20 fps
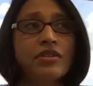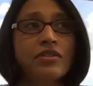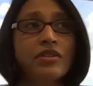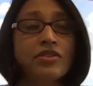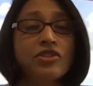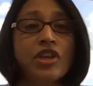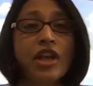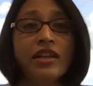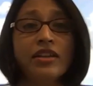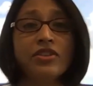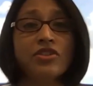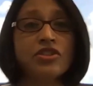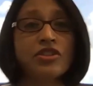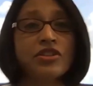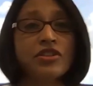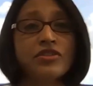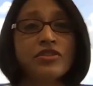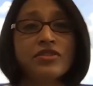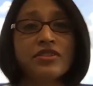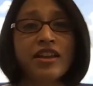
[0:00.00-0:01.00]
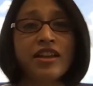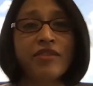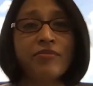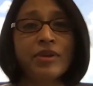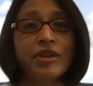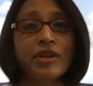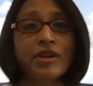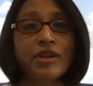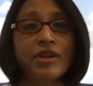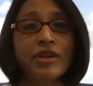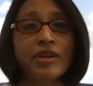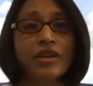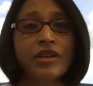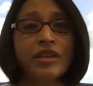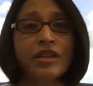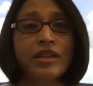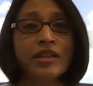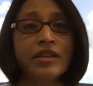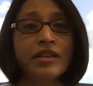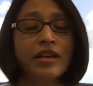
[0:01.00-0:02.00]
the challenges have been
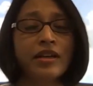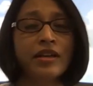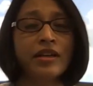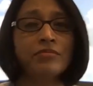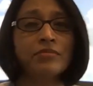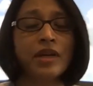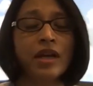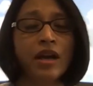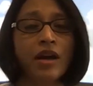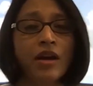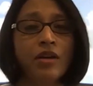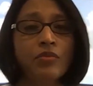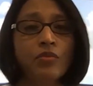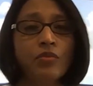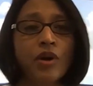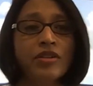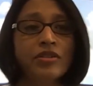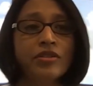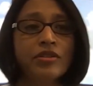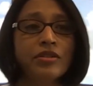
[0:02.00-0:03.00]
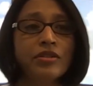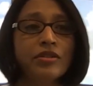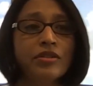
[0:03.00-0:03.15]
really um, uh, one,